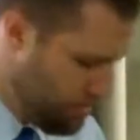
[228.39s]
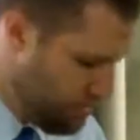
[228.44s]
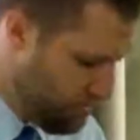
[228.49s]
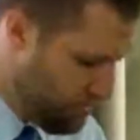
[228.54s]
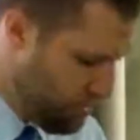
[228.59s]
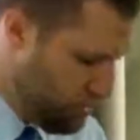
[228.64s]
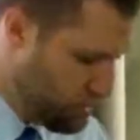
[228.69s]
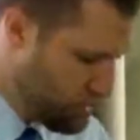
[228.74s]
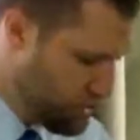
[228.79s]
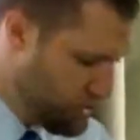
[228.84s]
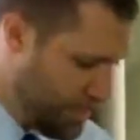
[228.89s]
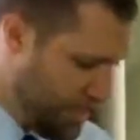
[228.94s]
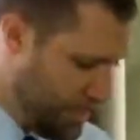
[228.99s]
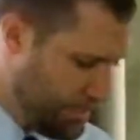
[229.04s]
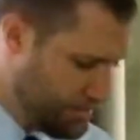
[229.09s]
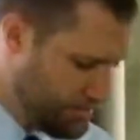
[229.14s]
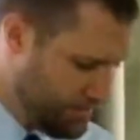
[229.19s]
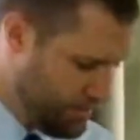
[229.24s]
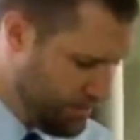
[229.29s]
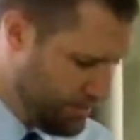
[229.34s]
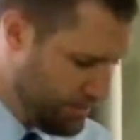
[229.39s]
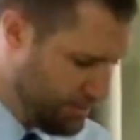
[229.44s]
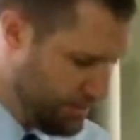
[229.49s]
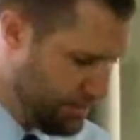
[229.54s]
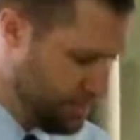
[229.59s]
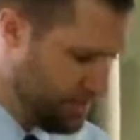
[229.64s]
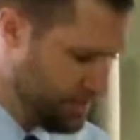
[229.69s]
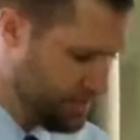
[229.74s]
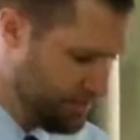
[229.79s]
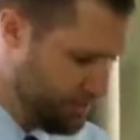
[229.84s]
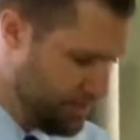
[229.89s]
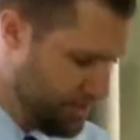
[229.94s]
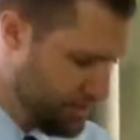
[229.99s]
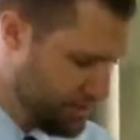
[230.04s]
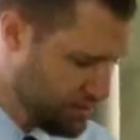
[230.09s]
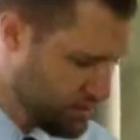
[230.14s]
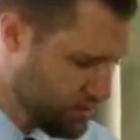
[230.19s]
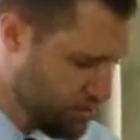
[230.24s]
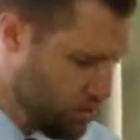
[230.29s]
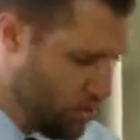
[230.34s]
In verse 19, he
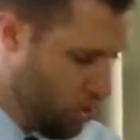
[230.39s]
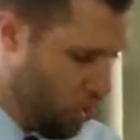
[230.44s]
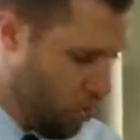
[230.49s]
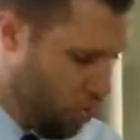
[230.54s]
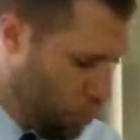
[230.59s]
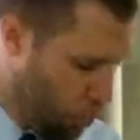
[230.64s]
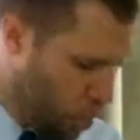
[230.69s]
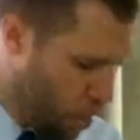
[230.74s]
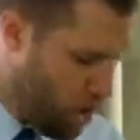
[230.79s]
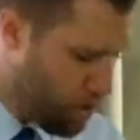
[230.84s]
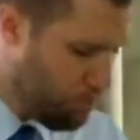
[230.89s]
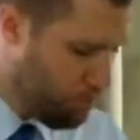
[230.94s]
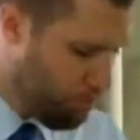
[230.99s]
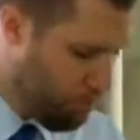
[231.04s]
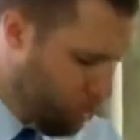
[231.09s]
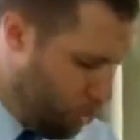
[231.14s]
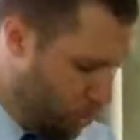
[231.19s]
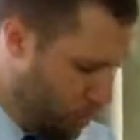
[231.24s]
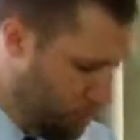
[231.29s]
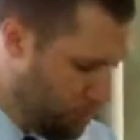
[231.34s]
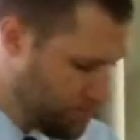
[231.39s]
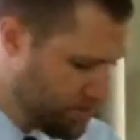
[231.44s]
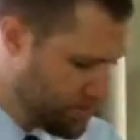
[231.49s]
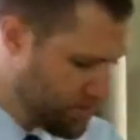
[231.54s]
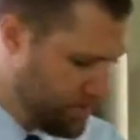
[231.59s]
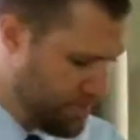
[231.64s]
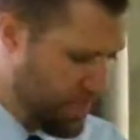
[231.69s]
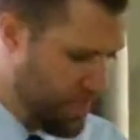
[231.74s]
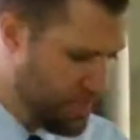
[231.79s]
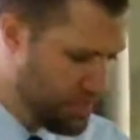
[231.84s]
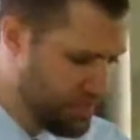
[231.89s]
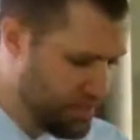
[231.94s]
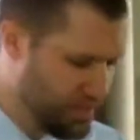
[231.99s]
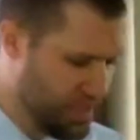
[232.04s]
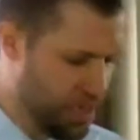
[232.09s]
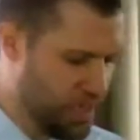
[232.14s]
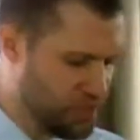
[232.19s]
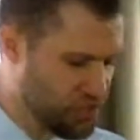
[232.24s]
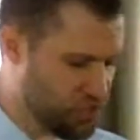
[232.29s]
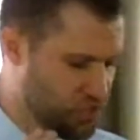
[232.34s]
says, "What purpose
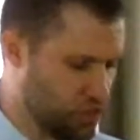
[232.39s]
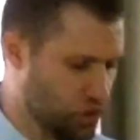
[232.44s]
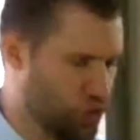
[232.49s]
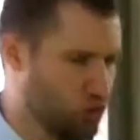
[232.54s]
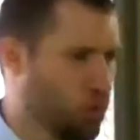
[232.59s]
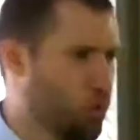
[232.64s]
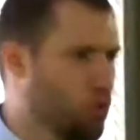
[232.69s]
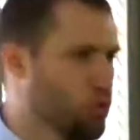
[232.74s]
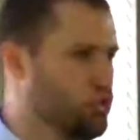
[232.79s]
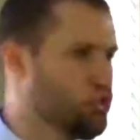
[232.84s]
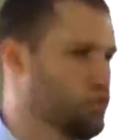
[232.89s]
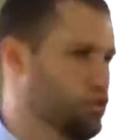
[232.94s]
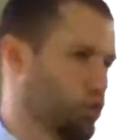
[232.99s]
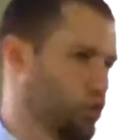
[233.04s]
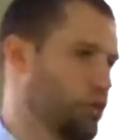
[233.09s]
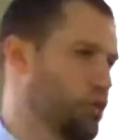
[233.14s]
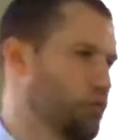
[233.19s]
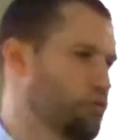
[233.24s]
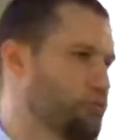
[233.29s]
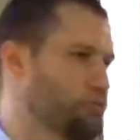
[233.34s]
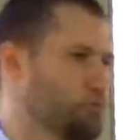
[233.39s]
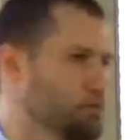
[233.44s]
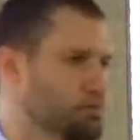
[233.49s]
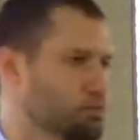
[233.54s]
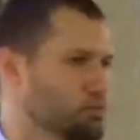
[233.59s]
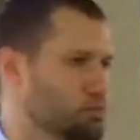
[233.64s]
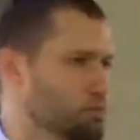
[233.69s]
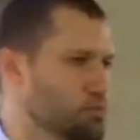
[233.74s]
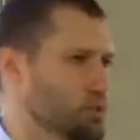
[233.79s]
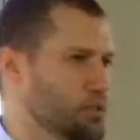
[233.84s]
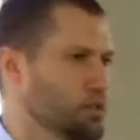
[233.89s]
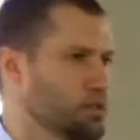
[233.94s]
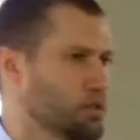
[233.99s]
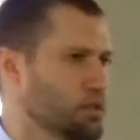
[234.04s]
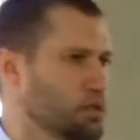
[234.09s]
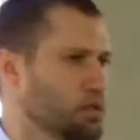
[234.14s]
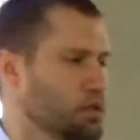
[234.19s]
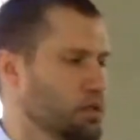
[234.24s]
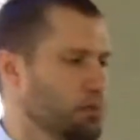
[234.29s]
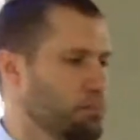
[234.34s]
then does the law serve?"
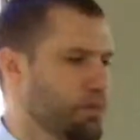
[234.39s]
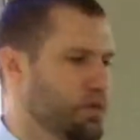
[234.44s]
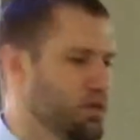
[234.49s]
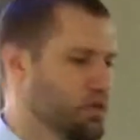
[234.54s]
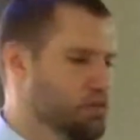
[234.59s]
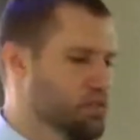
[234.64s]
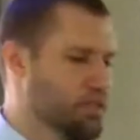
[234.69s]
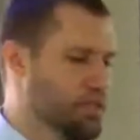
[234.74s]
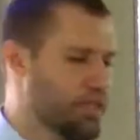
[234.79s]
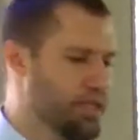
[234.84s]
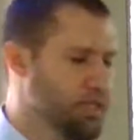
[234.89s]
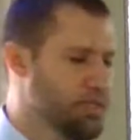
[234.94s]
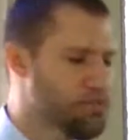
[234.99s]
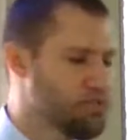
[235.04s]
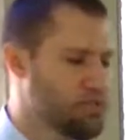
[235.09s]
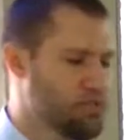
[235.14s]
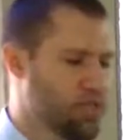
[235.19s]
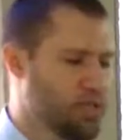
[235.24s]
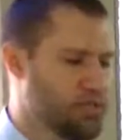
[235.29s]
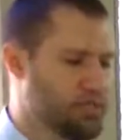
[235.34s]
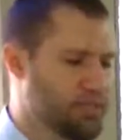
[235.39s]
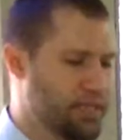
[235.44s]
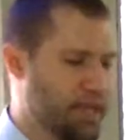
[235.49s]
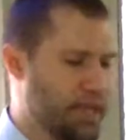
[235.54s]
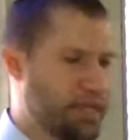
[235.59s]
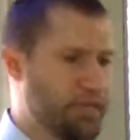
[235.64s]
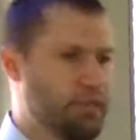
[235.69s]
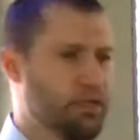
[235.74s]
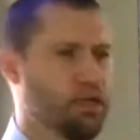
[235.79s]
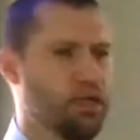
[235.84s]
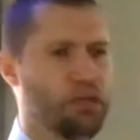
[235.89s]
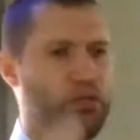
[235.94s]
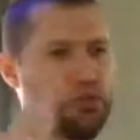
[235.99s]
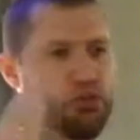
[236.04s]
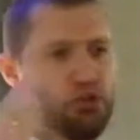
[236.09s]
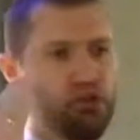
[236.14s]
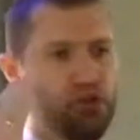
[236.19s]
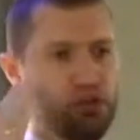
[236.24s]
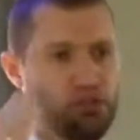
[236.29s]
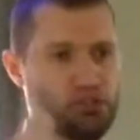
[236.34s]
Because he has just said,
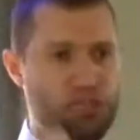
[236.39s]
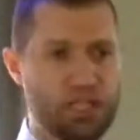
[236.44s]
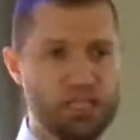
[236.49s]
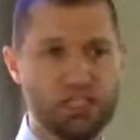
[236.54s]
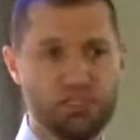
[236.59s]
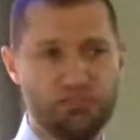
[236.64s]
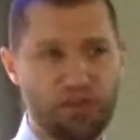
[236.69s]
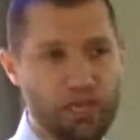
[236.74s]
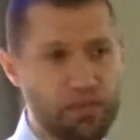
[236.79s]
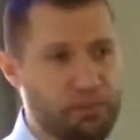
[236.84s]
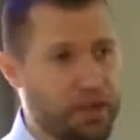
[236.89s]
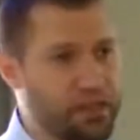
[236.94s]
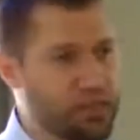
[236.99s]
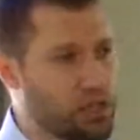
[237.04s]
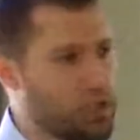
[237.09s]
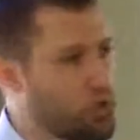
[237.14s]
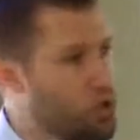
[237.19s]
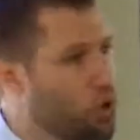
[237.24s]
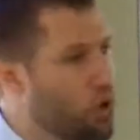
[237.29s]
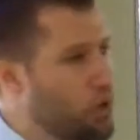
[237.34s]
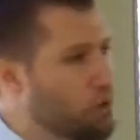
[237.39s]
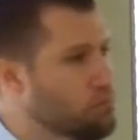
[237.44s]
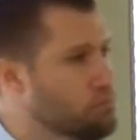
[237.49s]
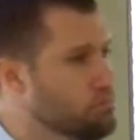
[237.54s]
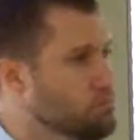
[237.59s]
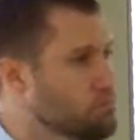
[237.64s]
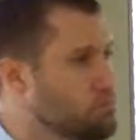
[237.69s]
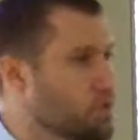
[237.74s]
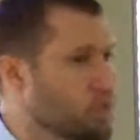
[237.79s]
you're not justified by the law.